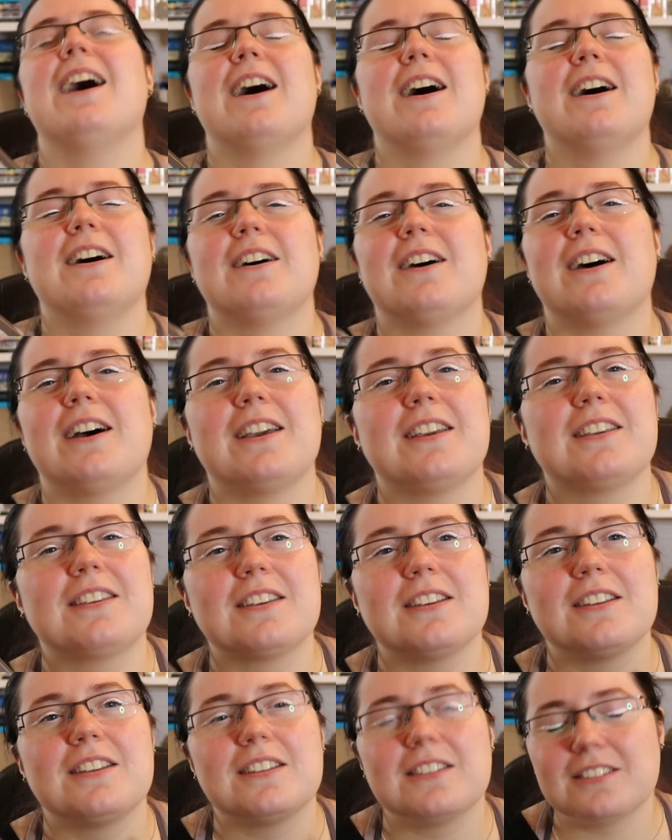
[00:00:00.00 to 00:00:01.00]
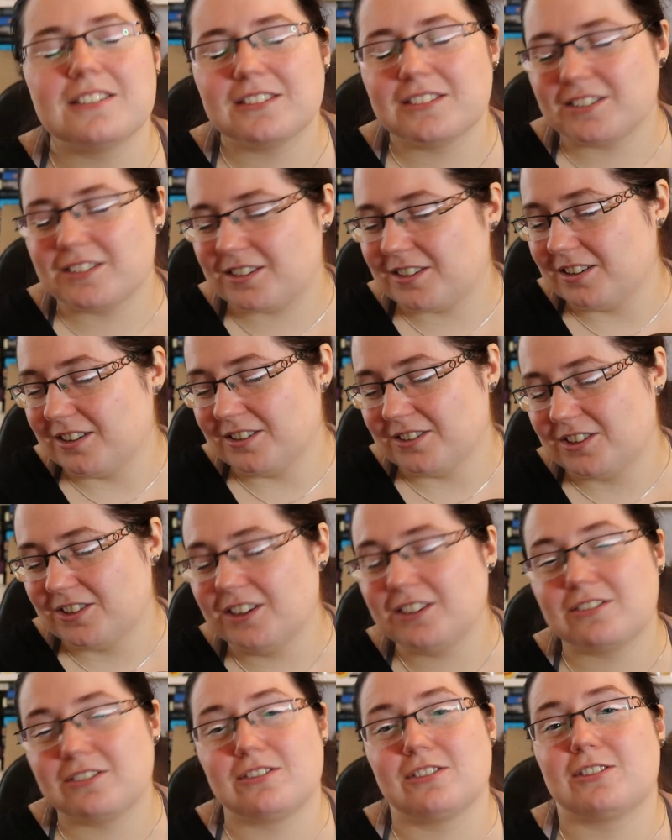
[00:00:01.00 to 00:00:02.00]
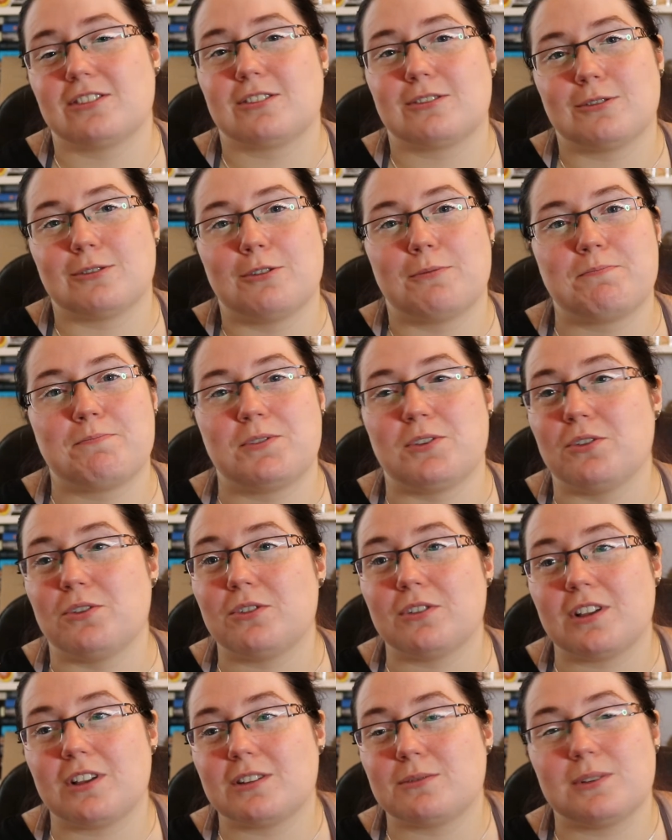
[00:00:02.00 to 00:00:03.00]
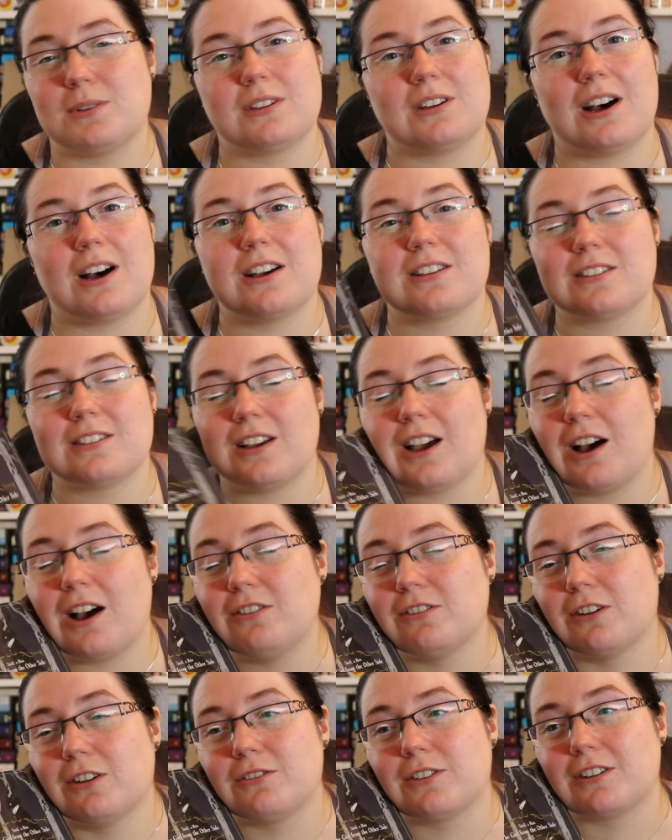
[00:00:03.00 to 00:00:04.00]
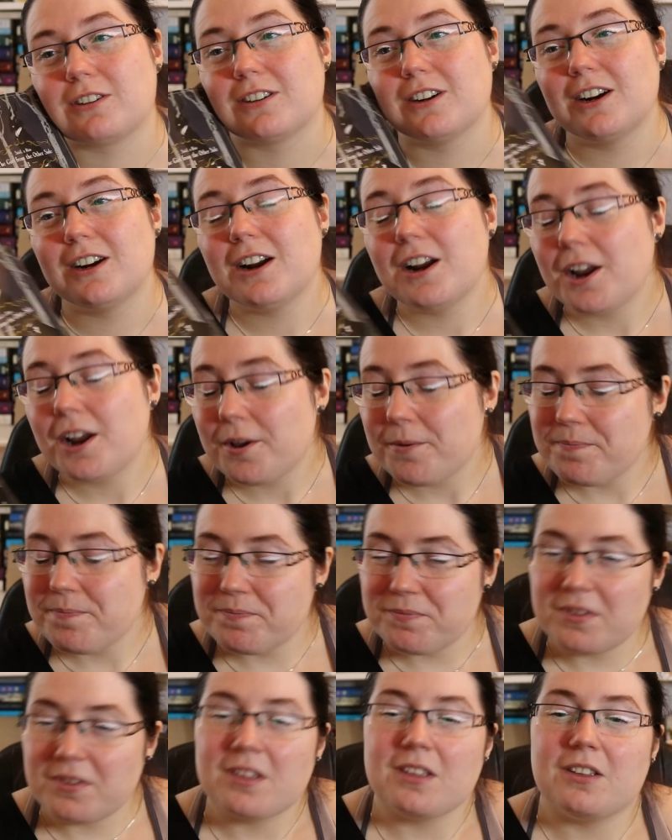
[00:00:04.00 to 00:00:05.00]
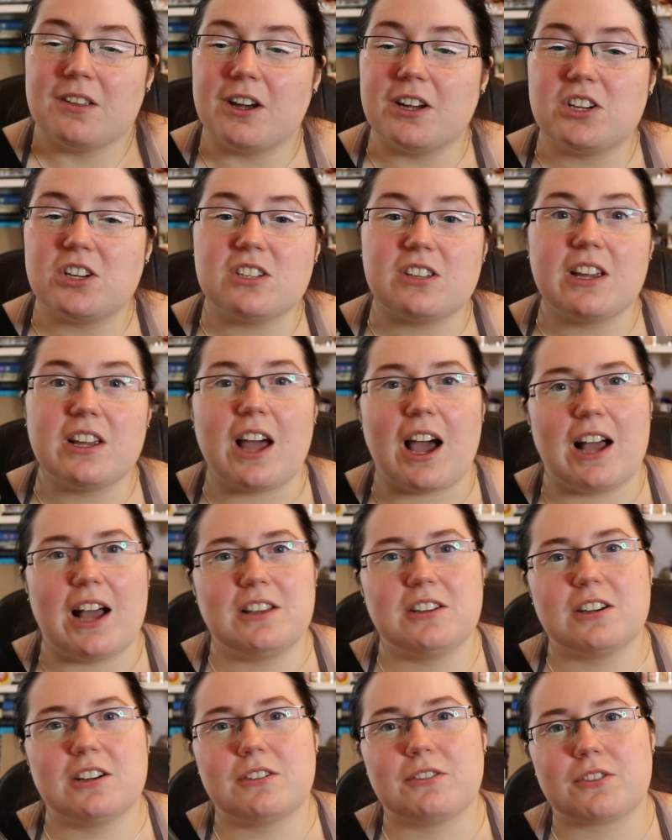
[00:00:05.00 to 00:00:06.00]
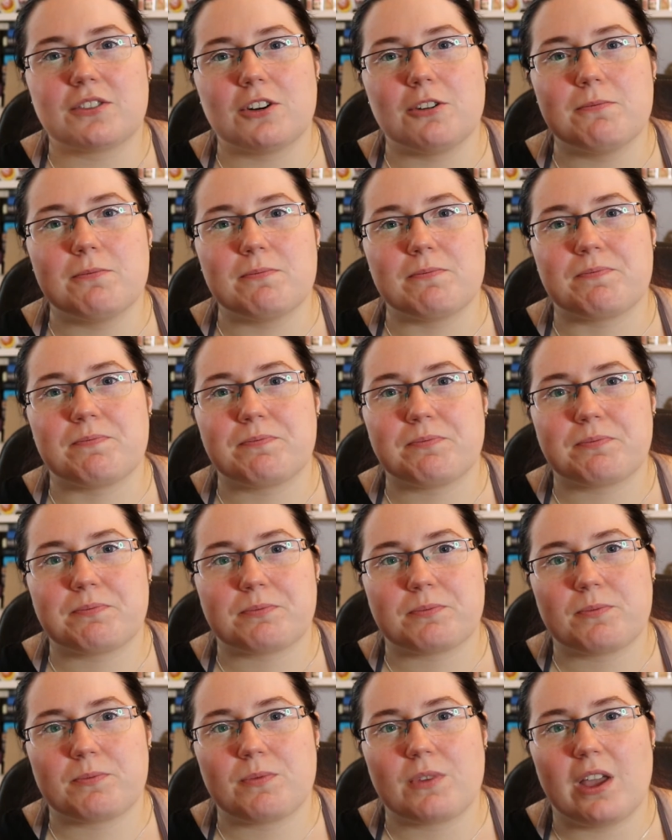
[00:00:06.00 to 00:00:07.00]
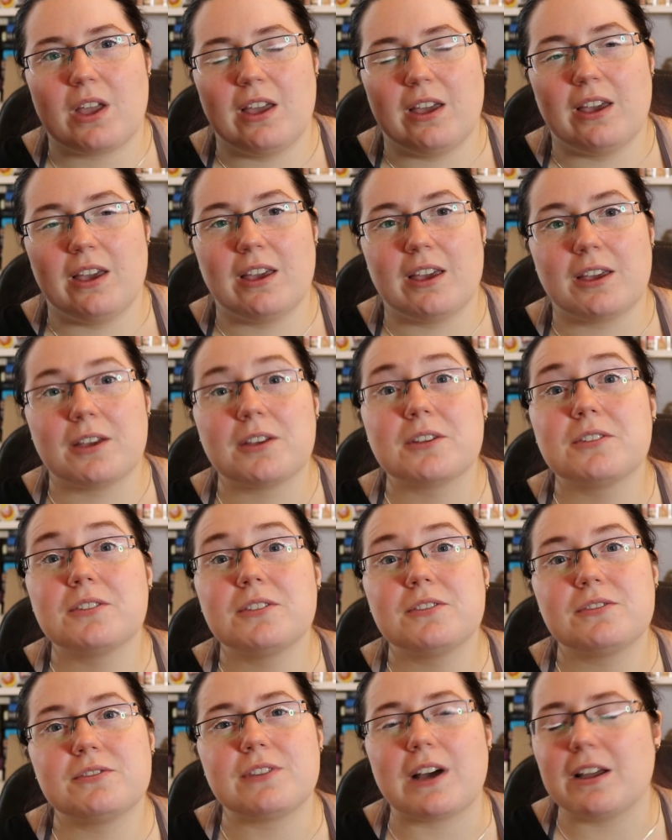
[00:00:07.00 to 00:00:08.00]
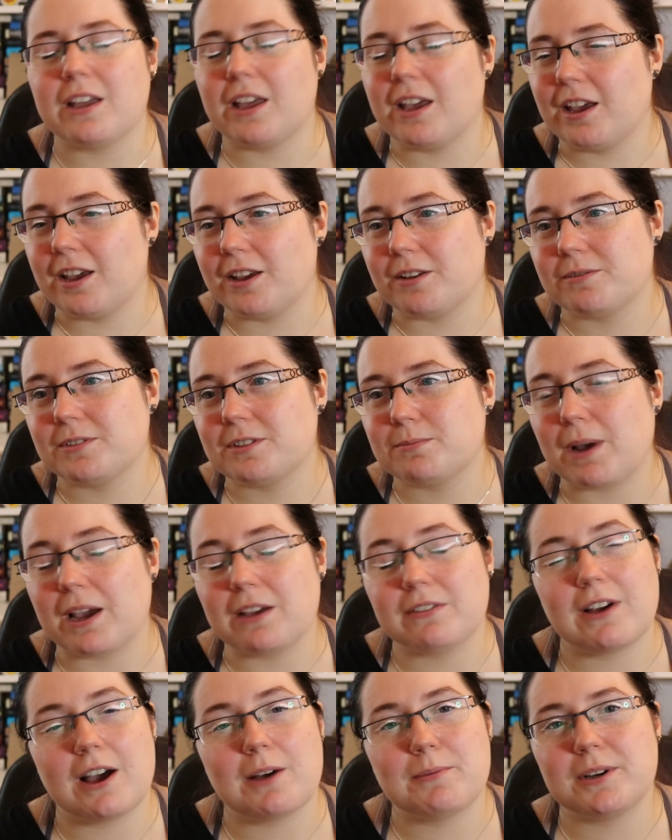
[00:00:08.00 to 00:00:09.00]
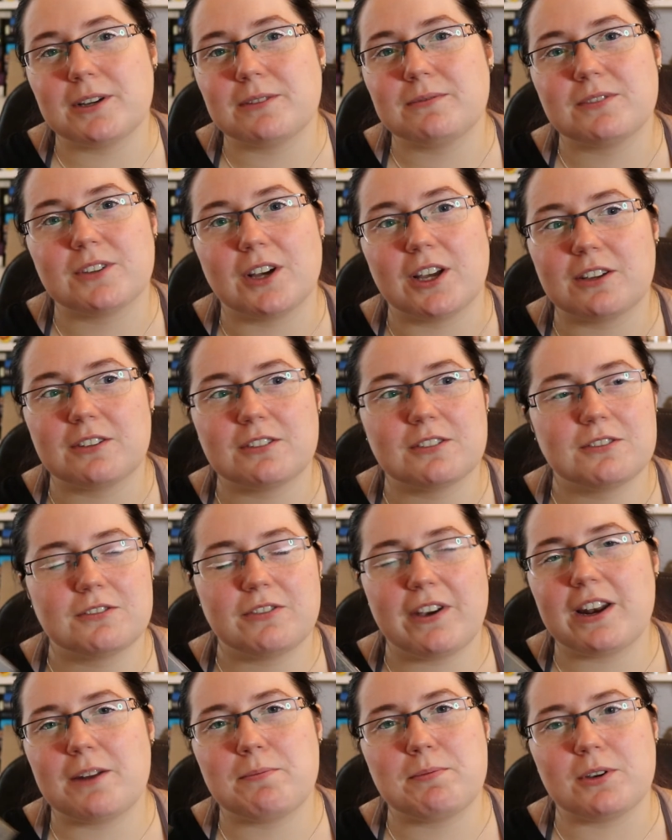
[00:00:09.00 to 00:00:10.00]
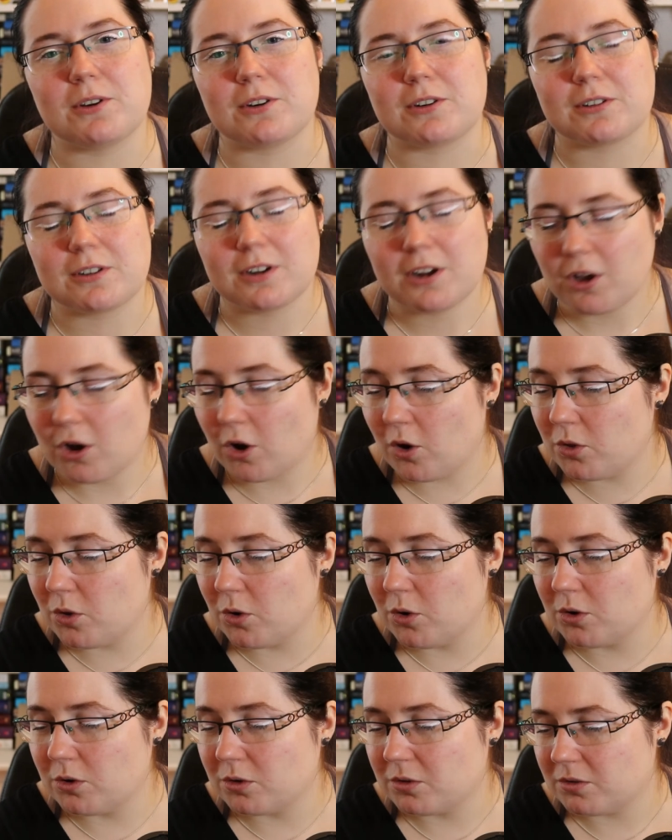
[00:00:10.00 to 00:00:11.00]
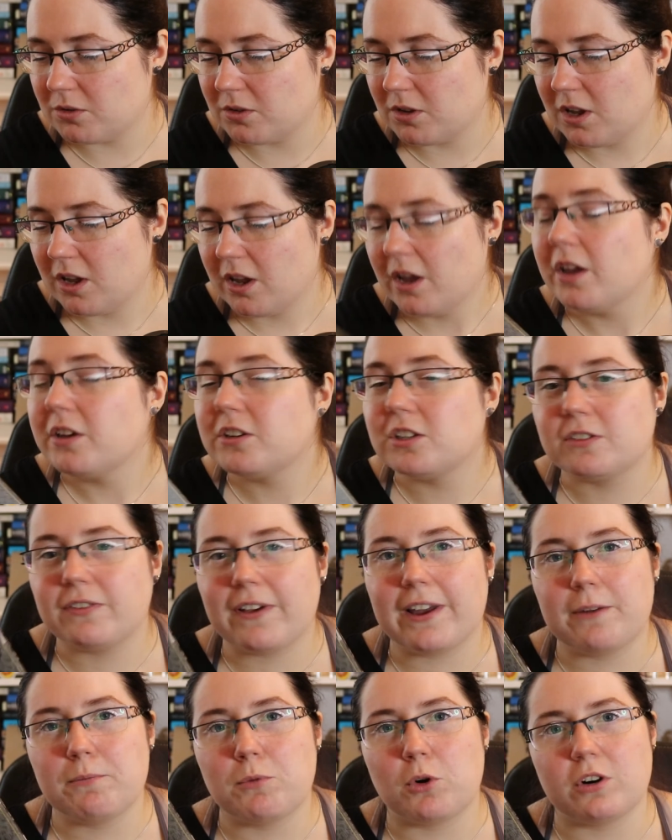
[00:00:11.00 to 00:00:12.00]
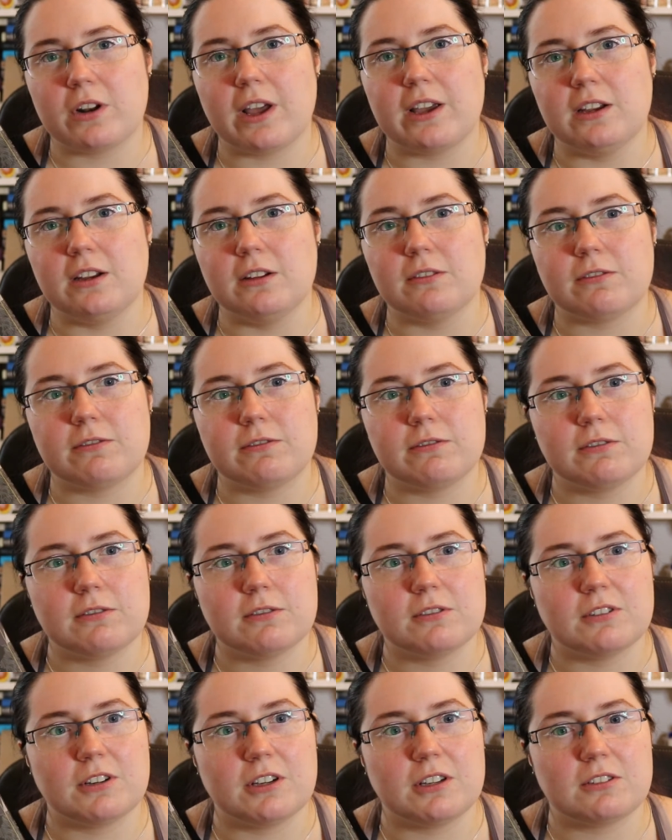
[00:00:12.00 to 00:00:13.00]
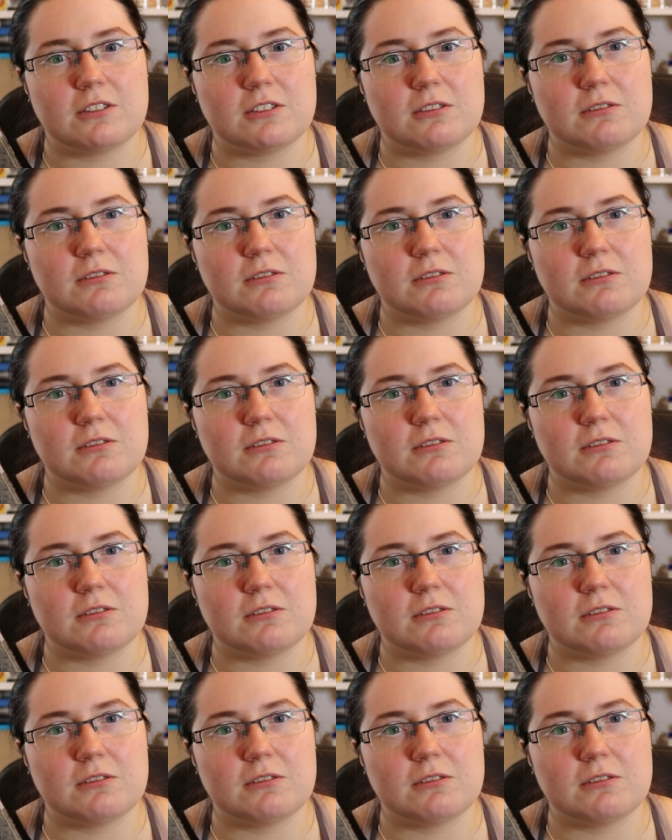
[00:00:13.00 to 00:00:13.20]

Like, she's just so pure, this wee lassie. I love her. Like, she's like Anya from Spy Family. Like, very pure, although she's very more naive. Like